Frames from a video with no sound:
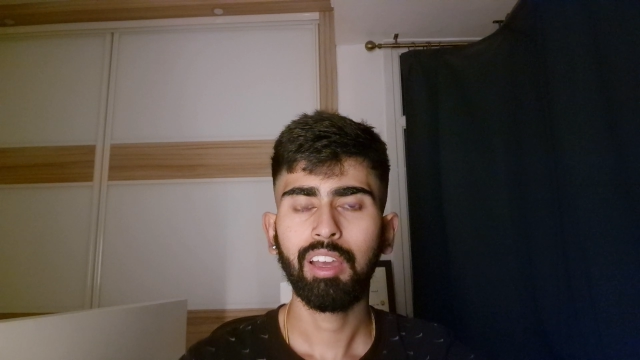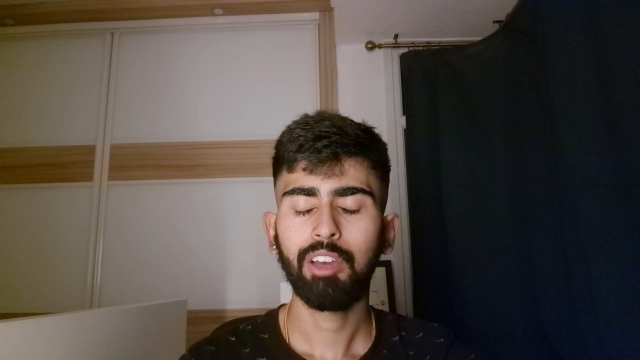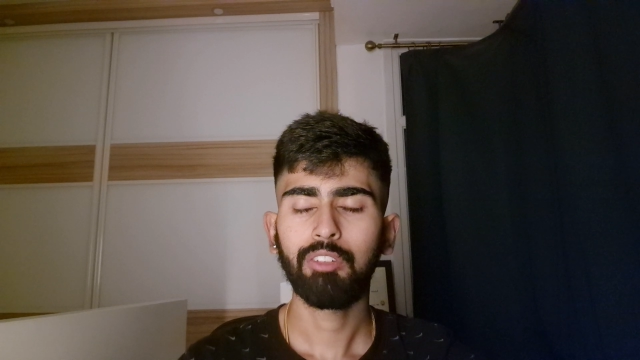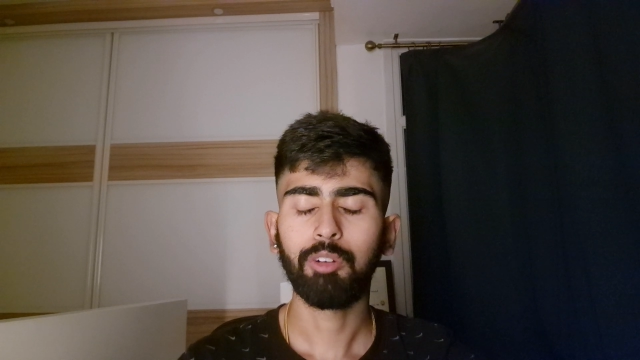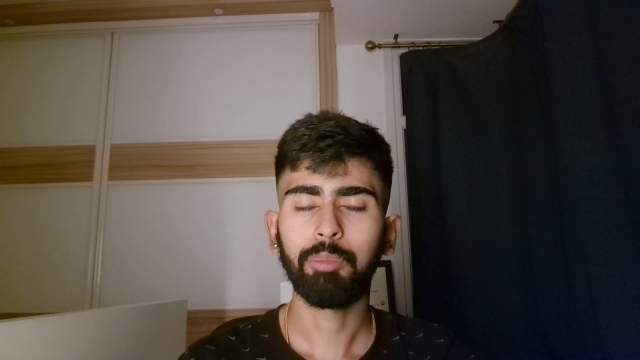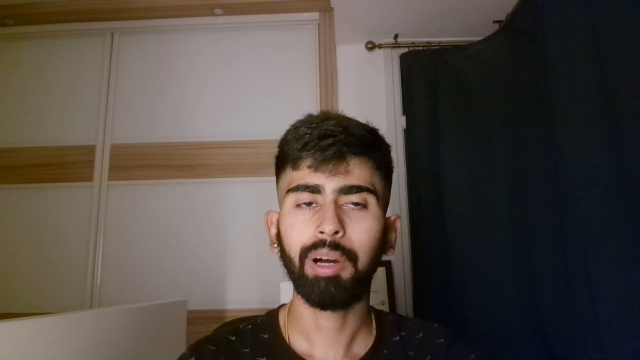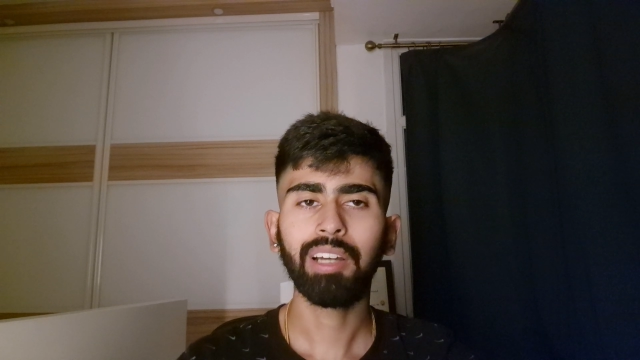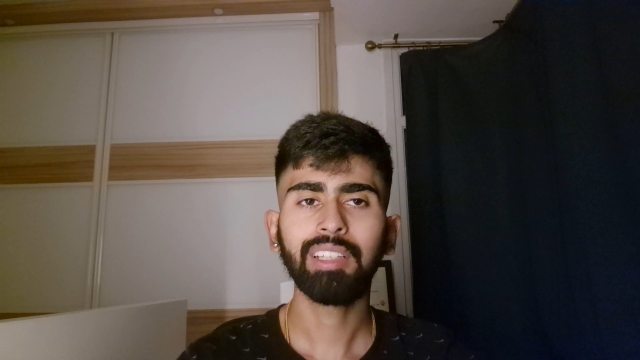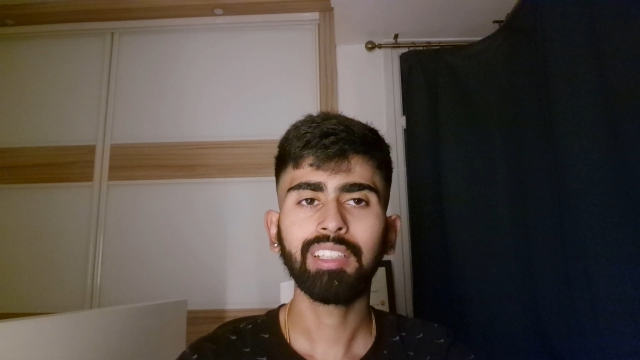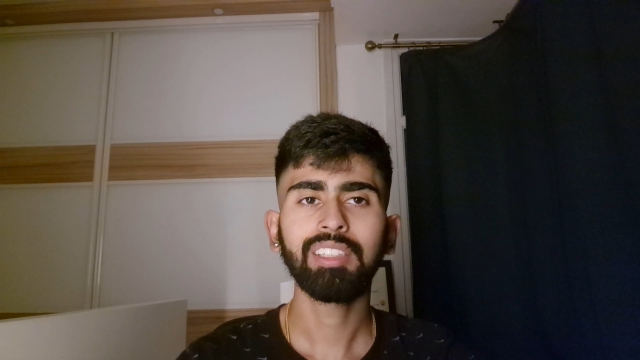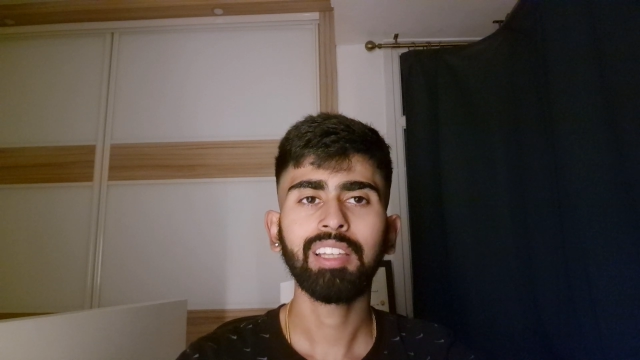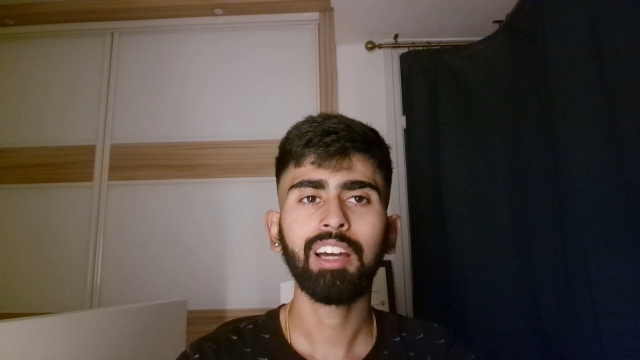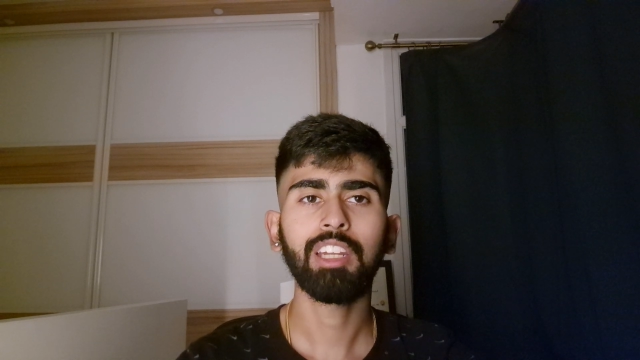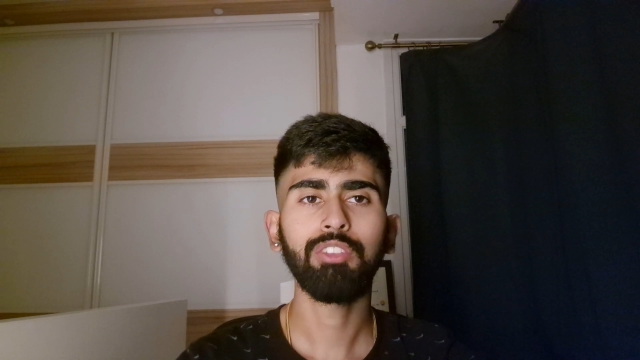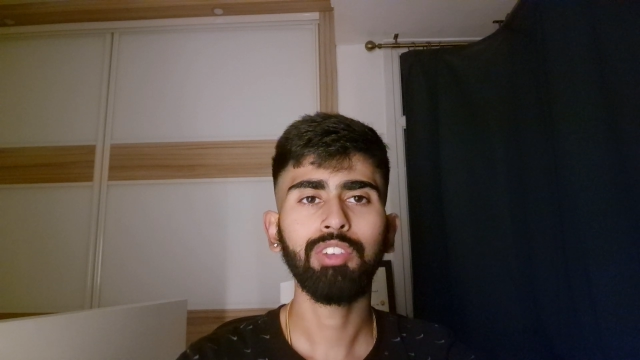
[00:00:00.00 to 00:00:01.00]
For
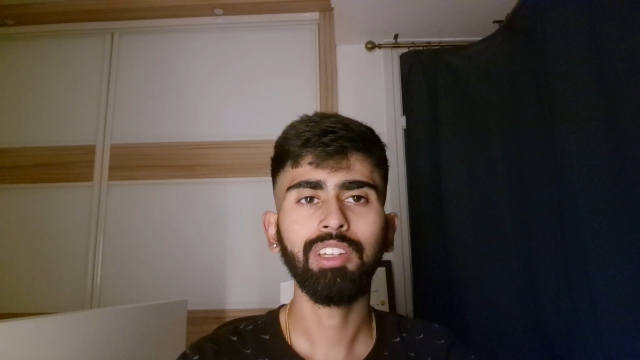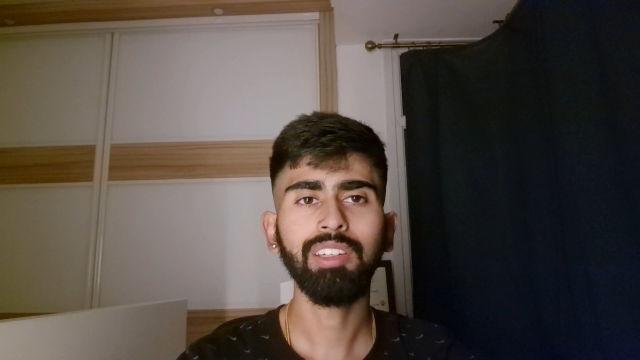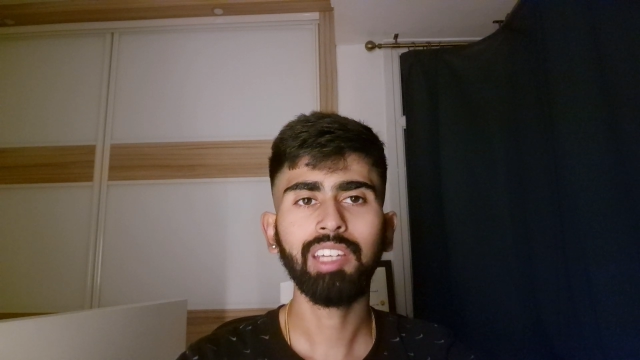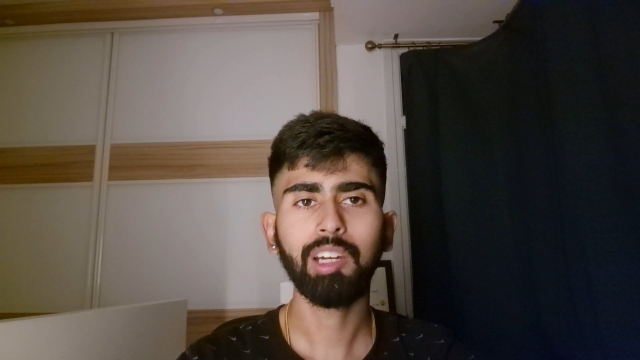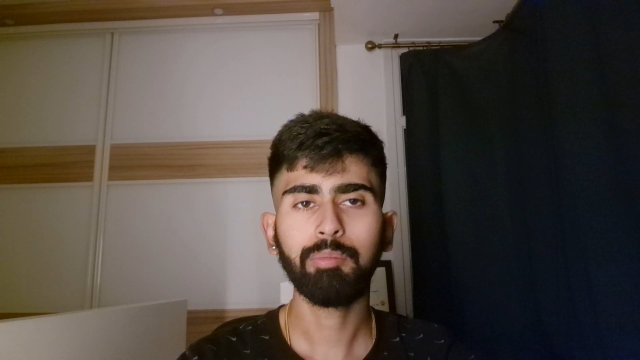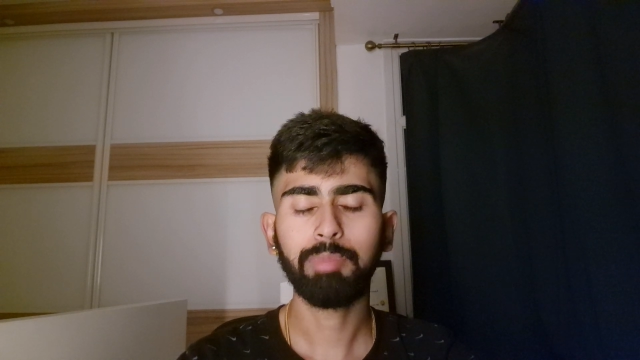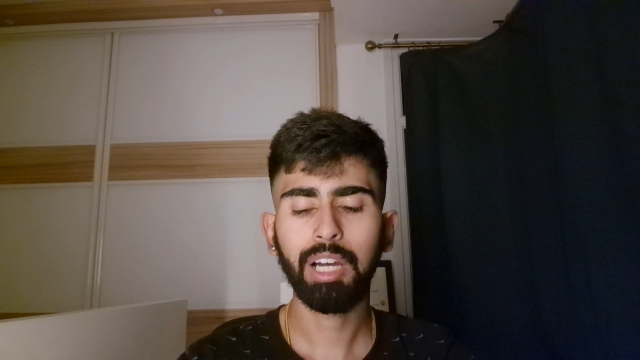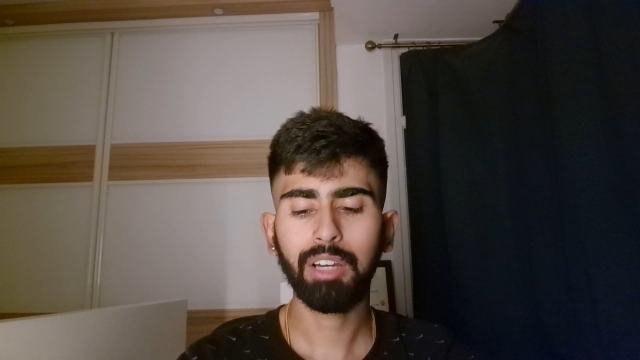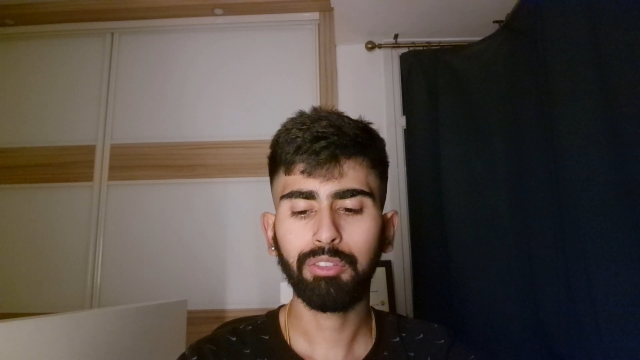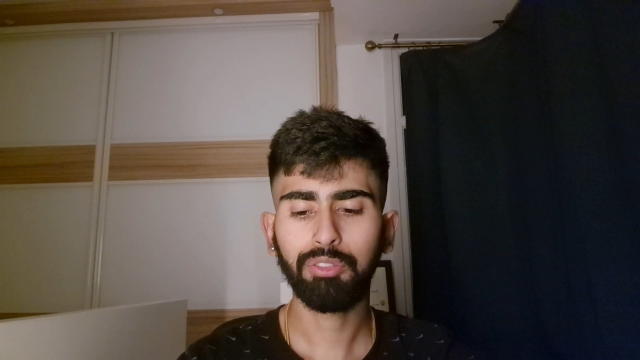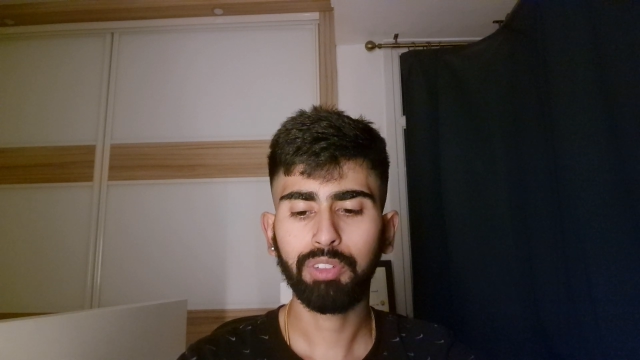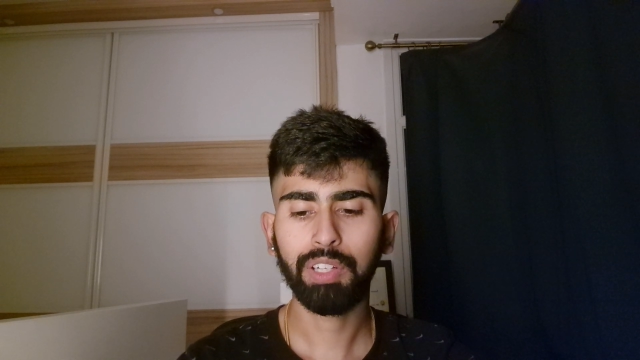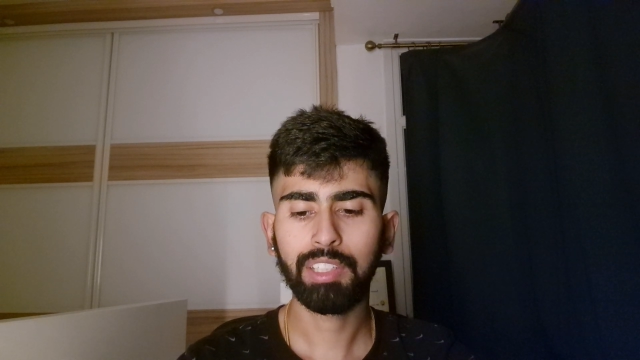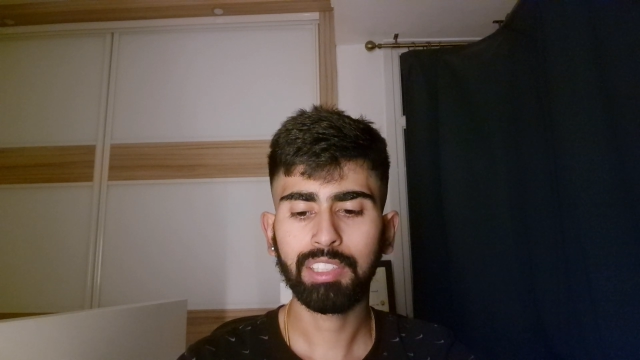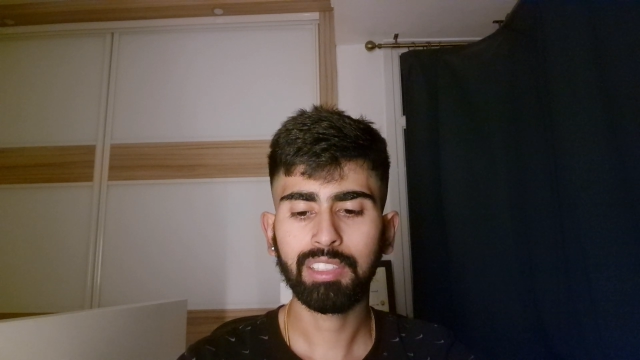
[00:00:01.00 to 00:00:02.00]
Pakistan, if India bat
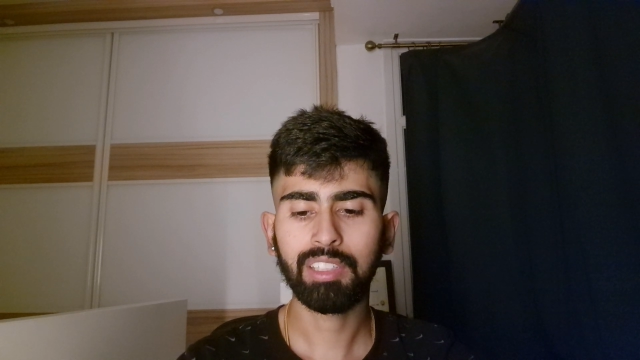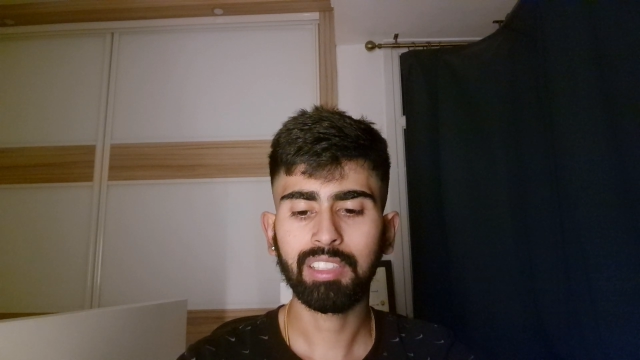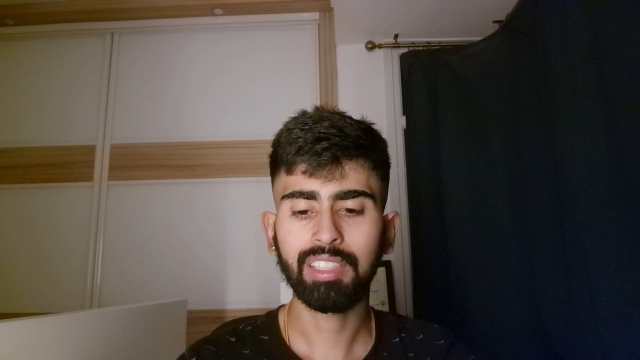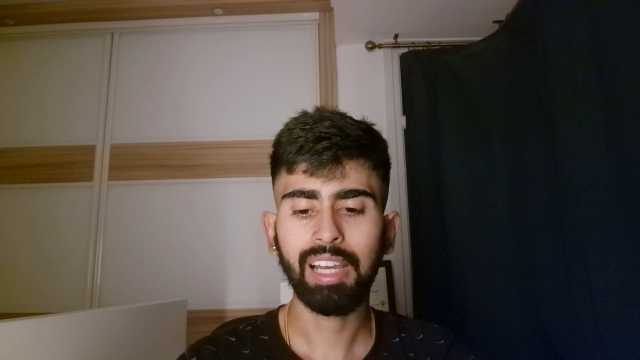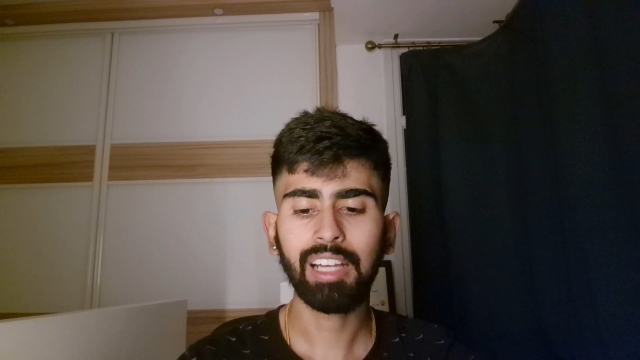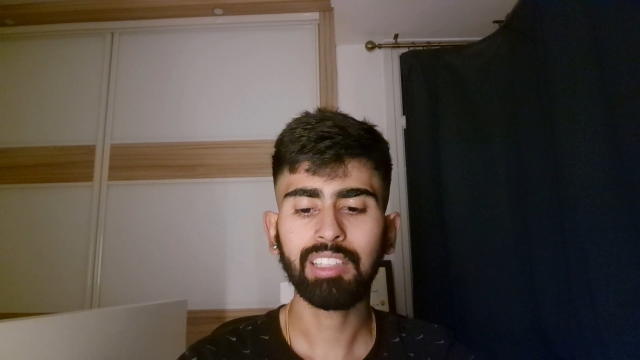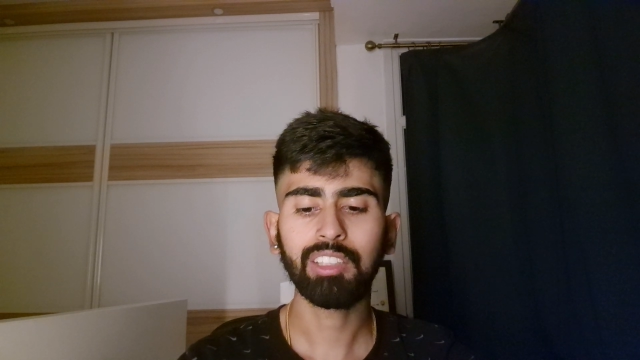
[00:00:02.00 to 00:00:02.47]
first in an attack